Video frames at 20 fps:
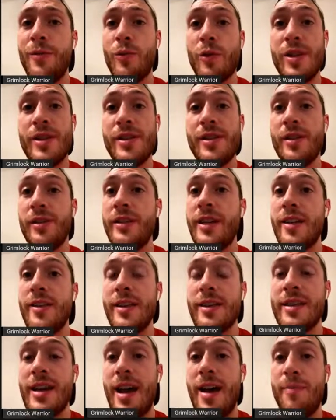We still need the
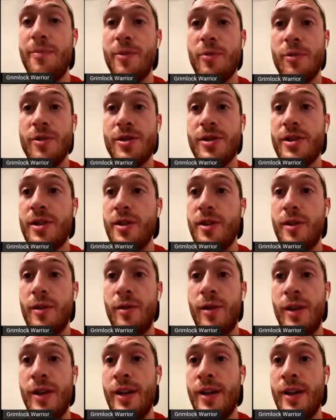depth. We're still,